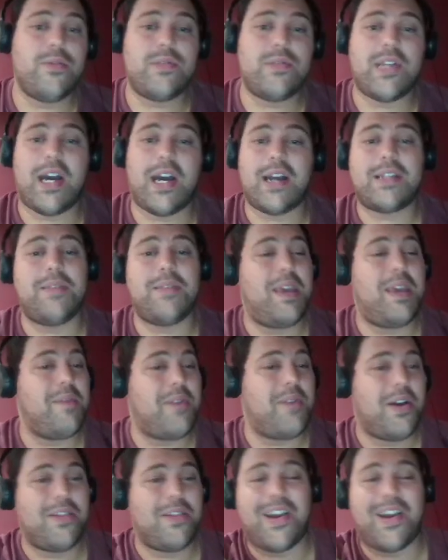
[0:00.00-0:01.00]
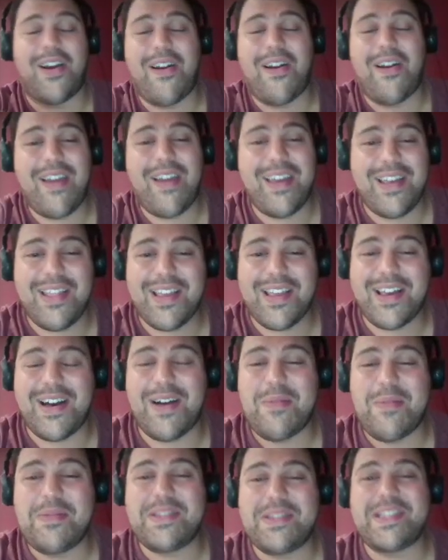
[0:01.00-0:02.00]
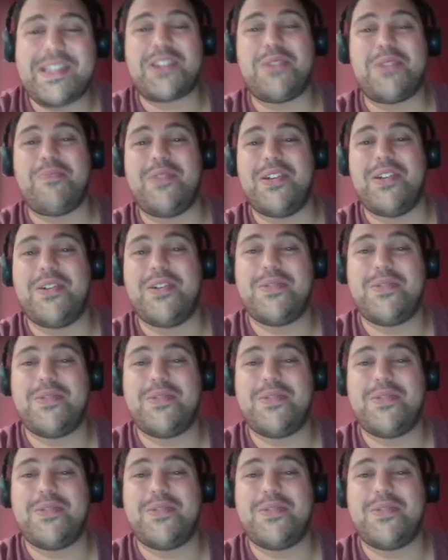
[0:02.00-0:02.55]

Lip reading: Talk to me about Daria in the comments section below.